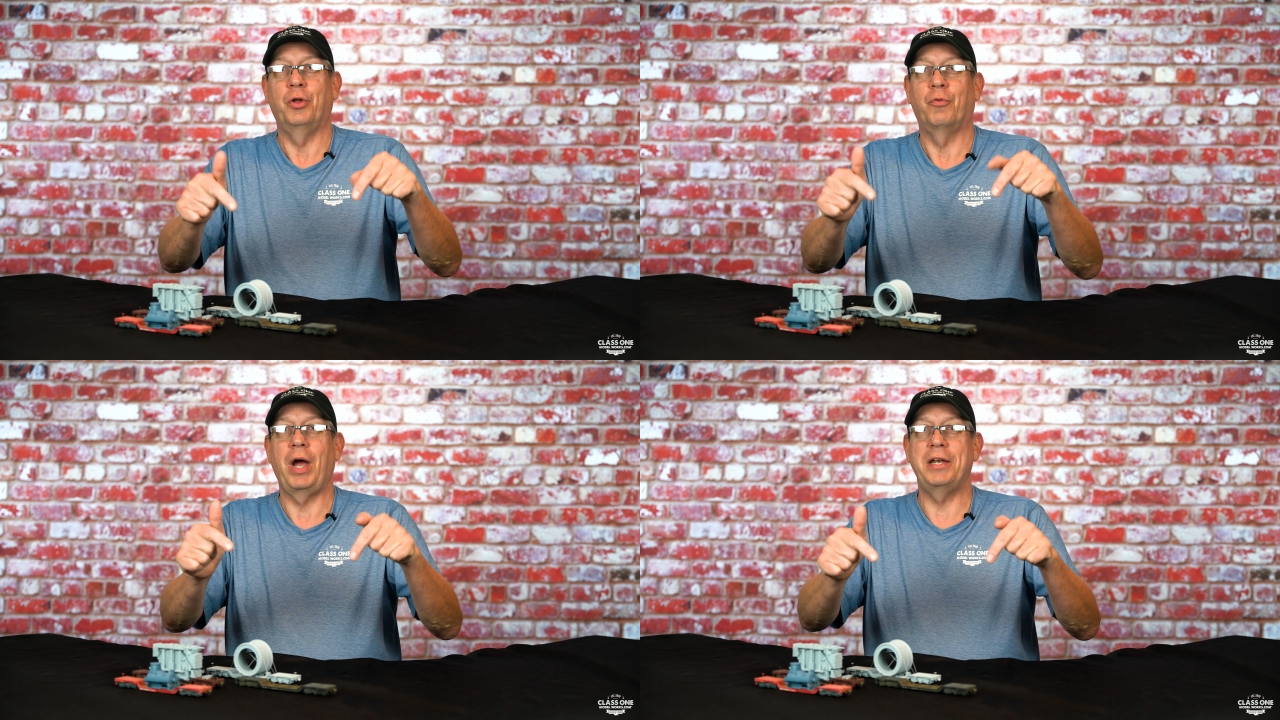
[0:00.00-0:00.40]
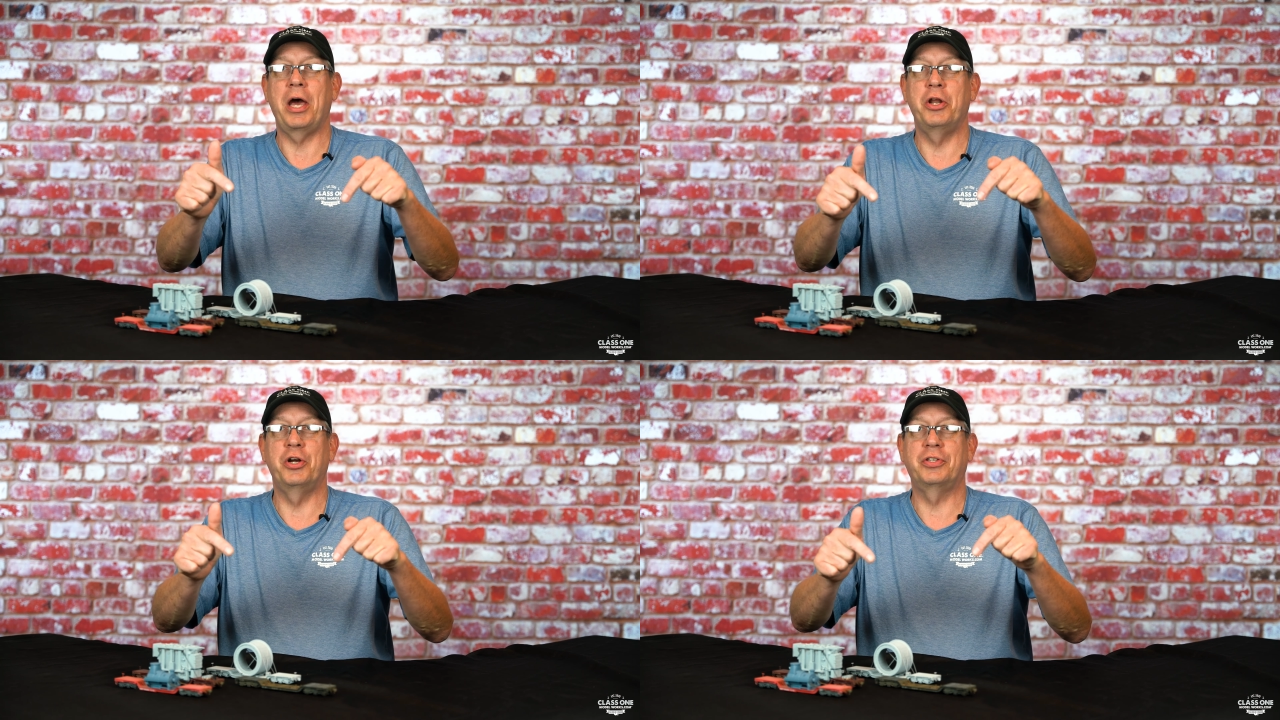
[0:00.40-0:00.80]
right
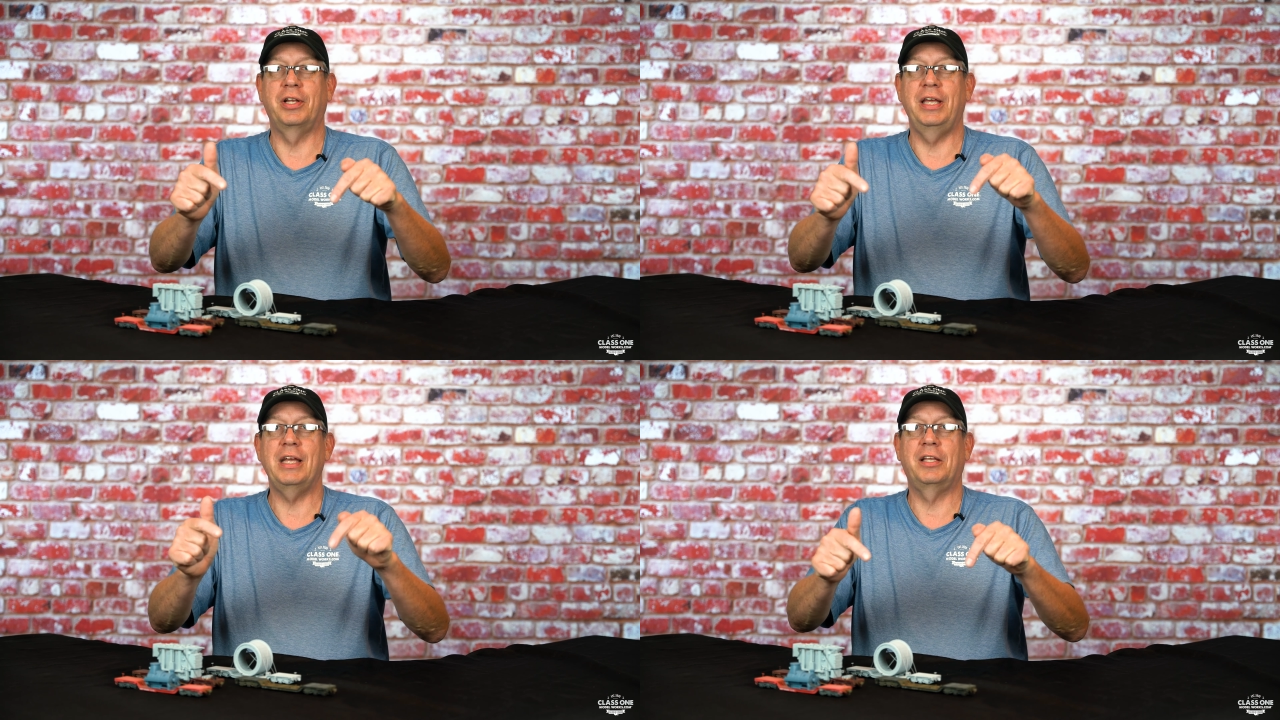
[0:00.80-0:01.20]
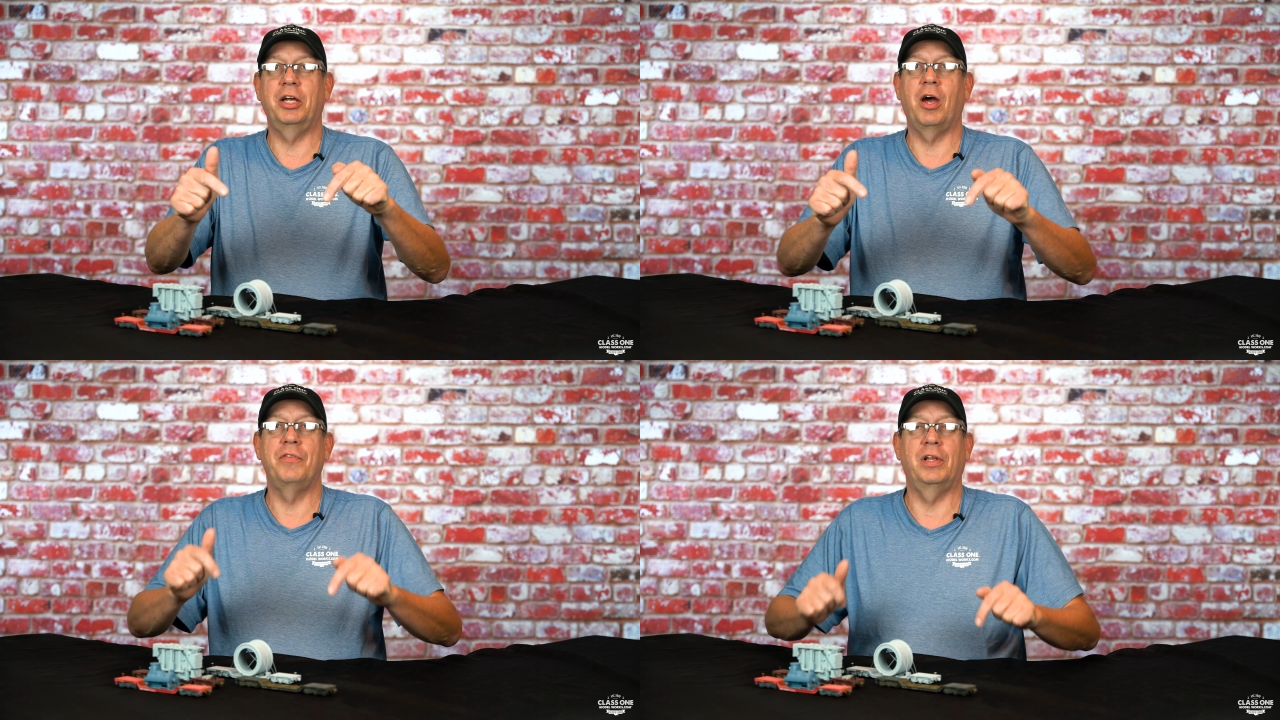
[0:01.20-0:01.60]
down here at the link,
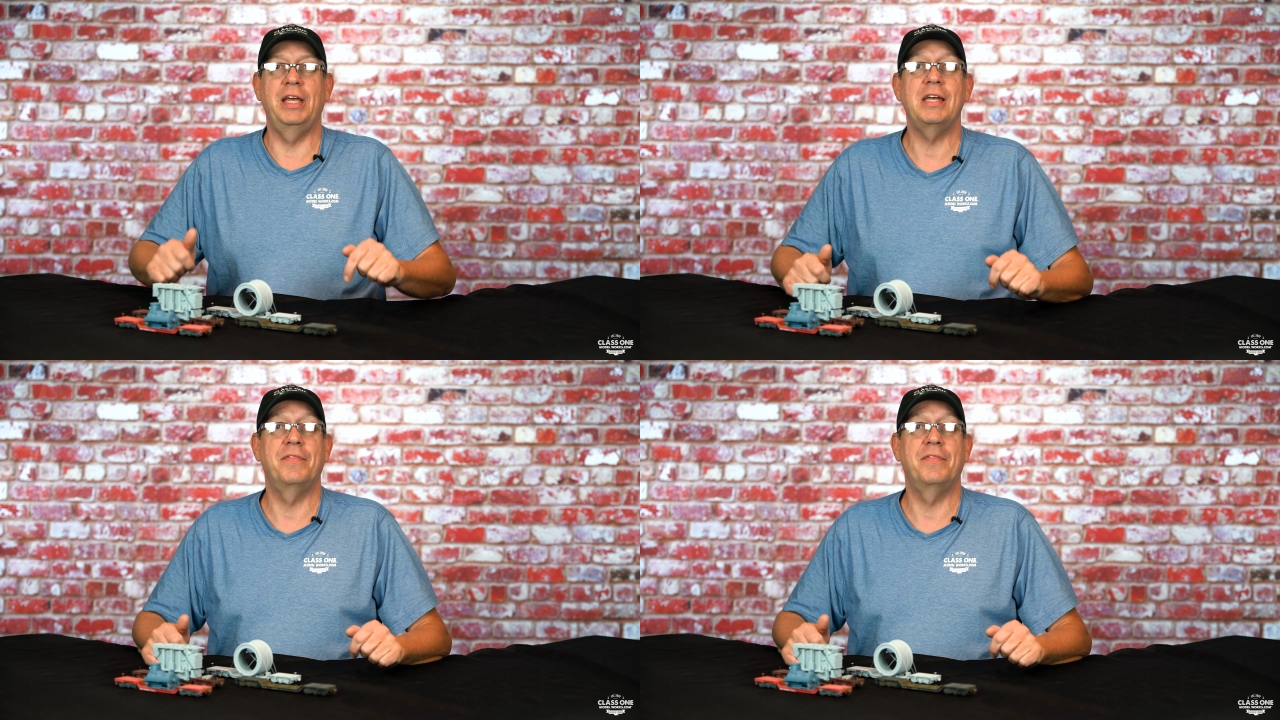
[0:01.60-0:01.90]
click on the link,